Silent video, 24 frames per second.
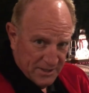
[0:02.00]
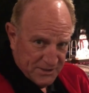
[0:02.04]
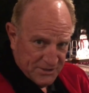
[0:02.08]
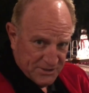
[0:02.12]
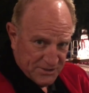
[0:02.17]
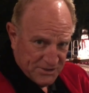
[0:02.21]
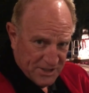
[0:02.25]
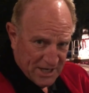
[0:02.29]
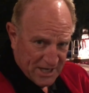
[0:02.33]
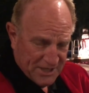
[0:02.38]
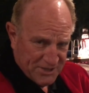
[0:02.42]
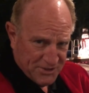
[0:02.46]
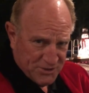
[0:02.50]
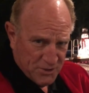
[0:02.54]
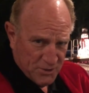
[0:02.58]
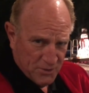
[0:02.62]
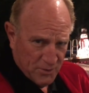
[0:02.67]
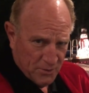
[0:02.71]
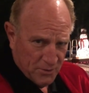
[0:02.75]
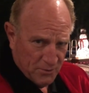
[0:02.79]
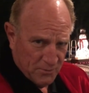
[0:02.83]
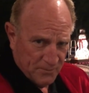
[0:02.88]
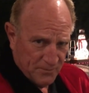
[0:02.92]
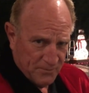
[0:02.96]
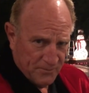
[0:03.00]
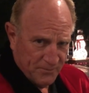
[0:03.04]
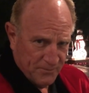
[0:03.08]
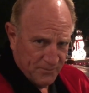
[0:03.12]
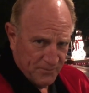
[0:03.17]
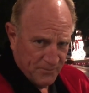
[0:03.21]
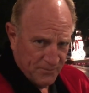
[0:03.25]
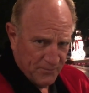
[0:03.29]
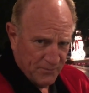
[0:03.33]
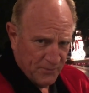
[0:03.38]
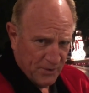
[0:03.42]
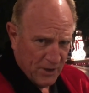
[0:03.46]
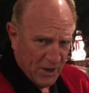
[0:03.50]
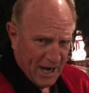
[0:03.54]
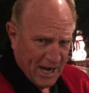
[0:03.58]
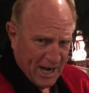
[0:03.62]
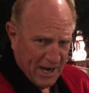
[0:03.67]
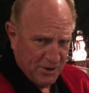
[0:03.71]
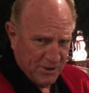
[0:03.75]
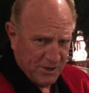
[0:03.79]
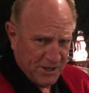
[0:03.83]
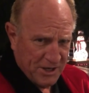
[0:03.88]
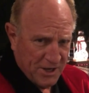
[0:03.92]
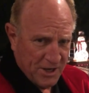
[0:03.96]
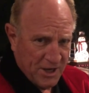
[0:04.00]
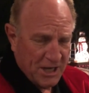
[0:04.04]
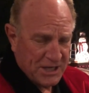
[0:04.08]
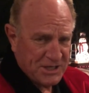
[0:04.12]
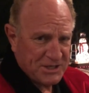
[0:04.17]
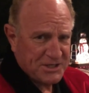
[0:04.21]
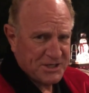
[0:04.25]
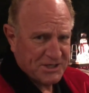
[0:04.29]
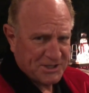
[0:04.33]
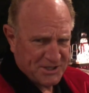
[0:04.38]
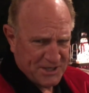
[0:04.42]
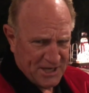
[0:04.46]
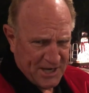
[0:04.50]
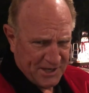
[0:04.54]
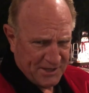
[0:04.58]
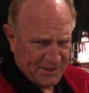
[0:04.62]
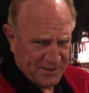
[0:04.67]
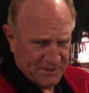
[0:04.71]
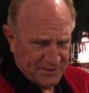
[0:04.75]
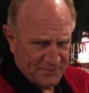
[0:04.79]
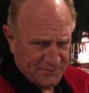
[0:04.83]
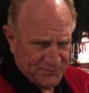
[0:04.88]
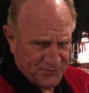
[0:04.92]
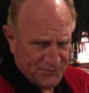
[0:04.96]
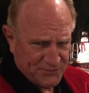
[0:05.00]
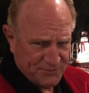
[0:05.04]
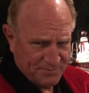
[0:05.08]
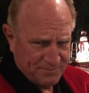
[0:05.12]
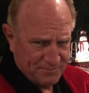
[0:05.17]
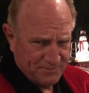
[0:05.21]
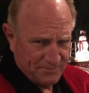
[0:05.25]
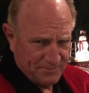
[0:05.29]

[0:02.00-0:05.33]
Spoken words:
Stay tuned for Airgun Detectives.